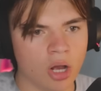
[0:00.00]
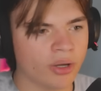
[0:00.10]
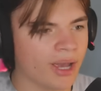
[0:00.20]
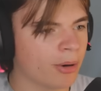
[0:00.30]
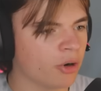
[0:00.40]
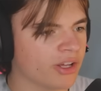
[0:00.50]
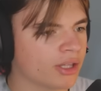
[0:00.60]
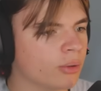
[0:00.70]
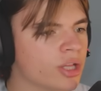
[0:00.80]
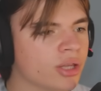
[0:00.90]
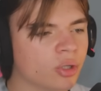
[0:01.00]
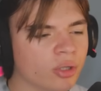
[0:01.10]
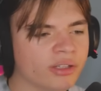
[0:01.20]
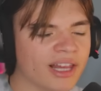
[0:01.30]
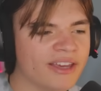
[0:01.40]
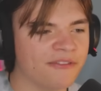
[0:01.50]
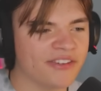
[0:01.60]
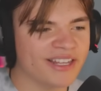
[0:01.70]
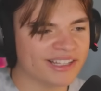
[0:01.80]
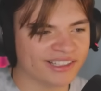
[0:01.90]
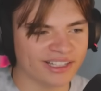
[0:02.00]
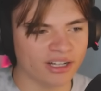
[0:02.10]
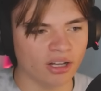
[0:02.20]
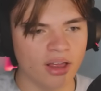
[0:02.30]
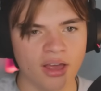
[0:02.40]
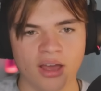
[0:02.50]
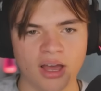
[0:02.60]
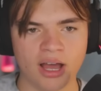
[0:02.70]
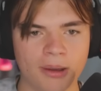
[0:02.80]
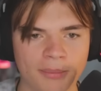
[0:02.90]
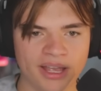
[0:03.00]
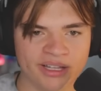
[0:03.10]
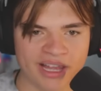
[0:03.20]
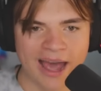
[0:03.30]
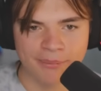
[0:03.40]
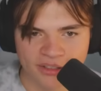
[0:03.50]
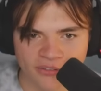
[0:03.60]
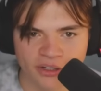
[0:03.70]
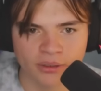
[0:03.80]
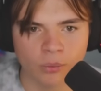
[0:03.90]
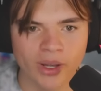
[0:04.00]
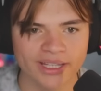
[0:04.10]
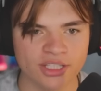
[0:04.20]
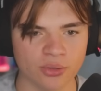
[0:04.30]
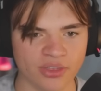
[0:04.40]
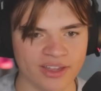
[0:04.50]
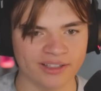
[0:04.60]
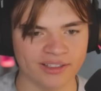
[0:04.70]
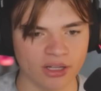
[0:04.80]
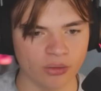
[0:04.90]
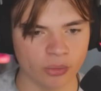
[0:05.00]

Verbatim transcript: Okay, perfect. So it just looks like Venus still, um, its atmosphere is way too thick still.